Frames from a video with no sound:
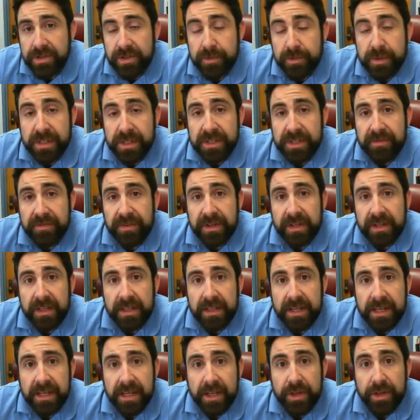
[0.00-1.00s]

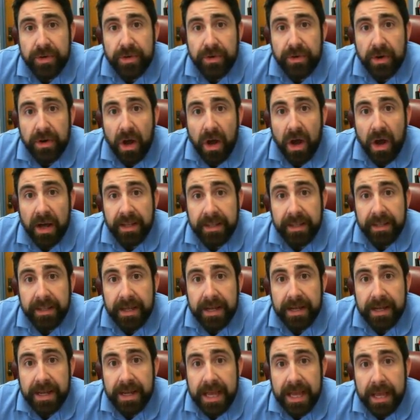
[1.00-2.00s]
specifically your
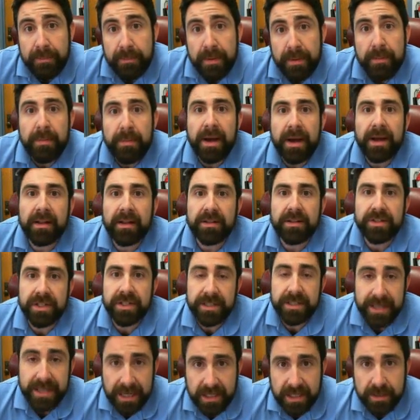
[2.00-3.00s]
online AP Biology
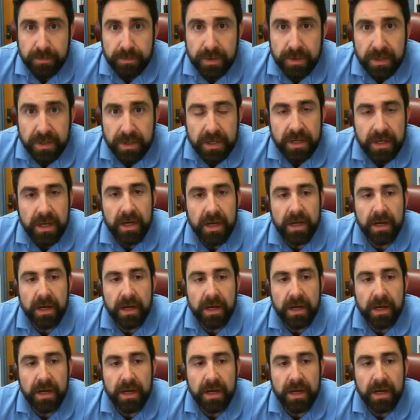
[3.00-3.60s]
textbook.